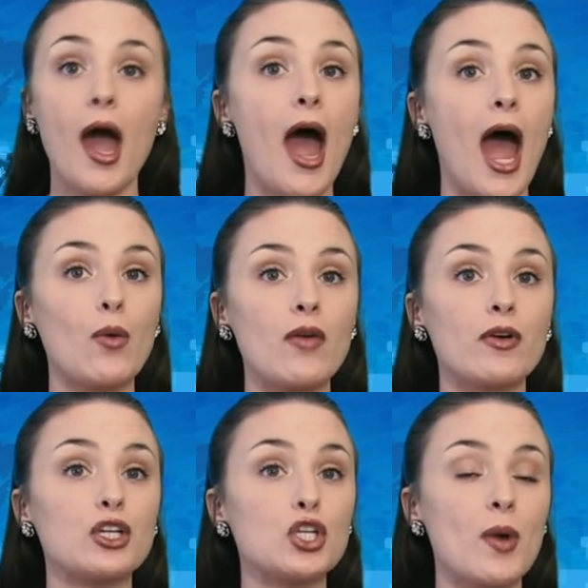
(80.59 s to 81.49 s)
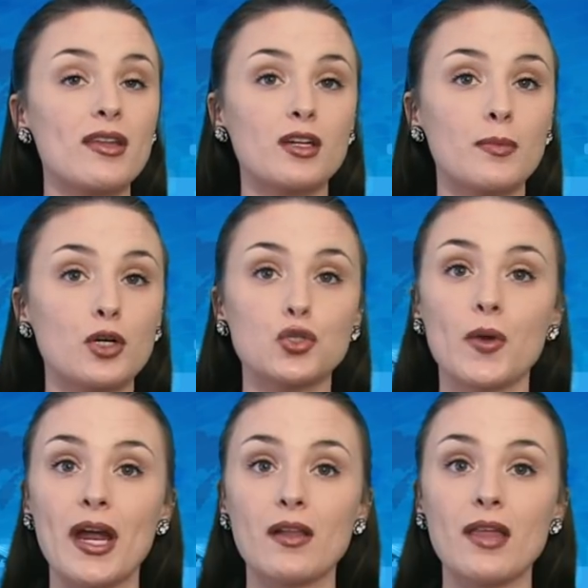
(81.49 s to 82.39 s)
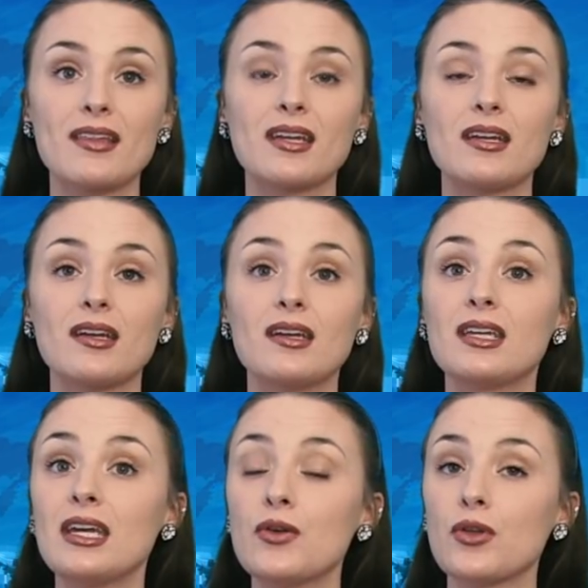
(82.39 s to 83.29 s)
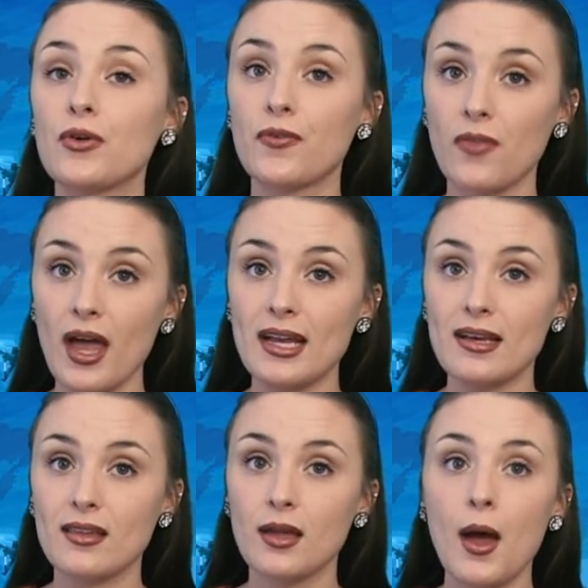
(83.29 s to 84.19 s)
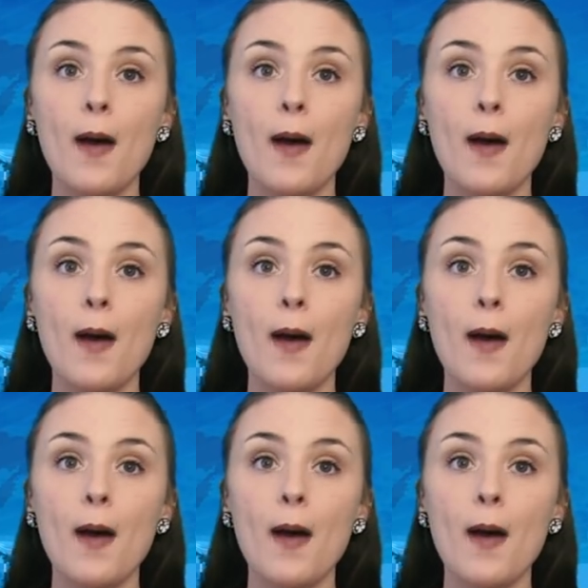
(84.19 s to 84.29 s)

However, U.S. commercial airlines can continue their flights,